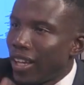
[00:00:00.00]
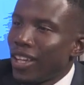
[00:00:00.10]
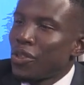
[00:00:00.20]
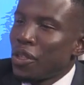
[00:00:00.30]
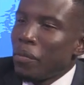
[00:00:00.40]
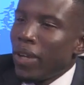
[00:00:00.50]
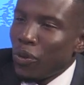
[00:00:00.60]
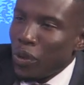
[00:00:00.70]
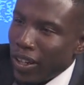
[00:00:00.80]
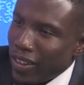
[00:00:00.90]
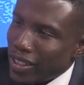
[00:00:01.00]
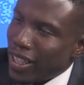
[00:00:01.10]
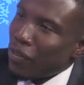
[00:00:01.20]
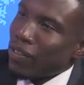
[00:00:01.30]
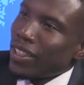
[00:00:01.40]
To the man who carries
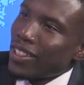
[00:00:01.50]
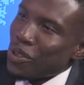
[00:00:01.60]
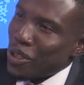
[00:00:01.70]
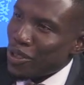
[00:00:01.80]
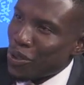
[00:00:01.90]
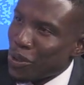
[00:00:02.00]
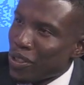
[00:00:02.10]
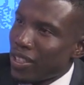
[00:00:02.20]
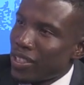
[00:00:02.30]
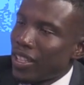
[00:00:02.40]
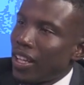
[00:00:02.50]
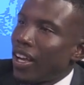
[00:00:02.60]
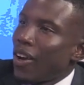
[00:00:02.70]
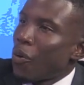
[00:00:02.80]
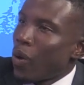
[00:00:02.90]
governance on his shoulders,
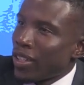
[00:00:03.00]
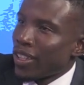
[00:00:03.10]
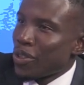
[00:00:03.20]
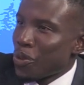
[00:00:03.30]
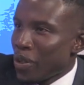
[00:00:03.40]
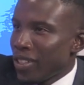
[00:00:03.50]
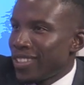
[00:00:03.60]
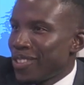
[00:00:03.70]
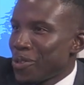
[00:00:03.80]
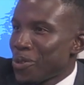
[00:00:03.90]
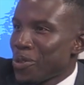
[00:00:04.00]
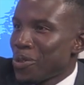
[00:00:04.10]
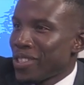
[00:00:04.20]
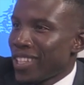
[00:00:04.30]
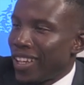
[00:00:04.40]
what are your words to
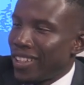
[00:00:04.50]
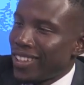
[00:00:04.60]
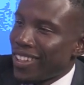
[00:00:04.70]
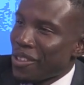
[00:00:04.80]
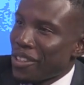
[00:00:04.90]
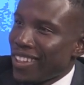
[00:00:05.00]
society, Arthi?